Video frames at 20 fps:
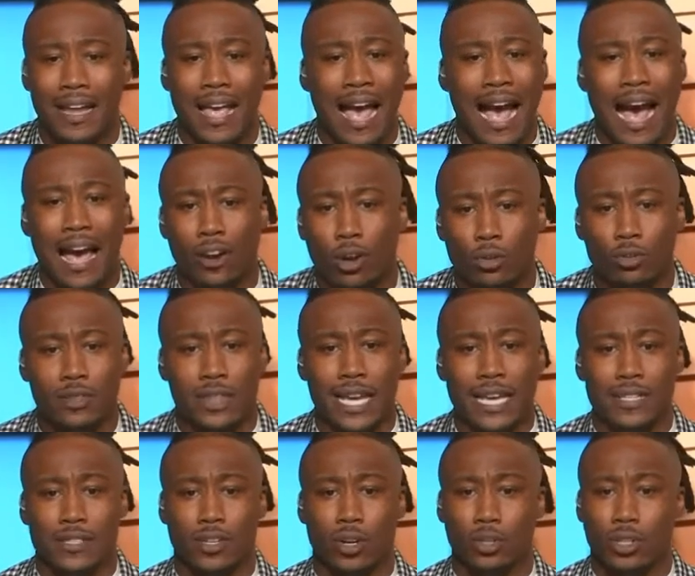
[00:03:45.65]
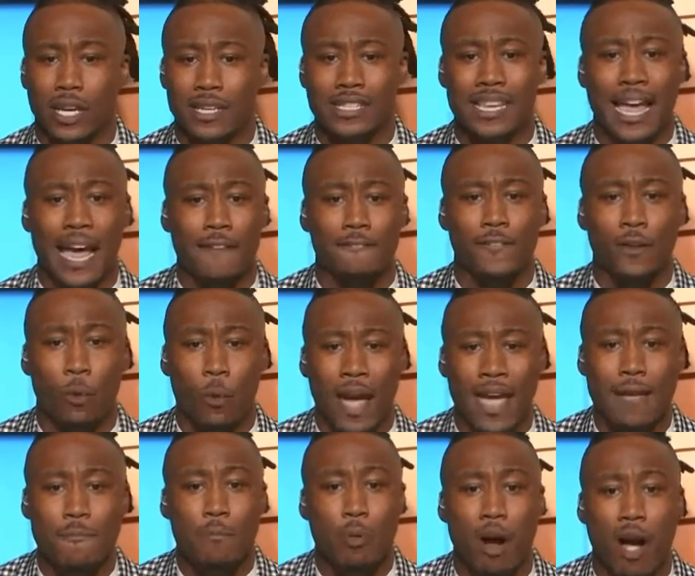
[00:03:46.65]
I don't think so. Does he have to
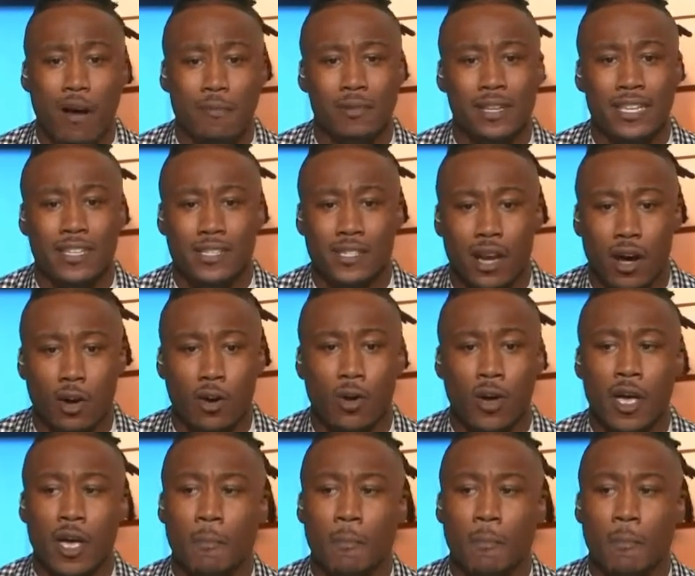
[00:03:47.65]
wait? Probably so.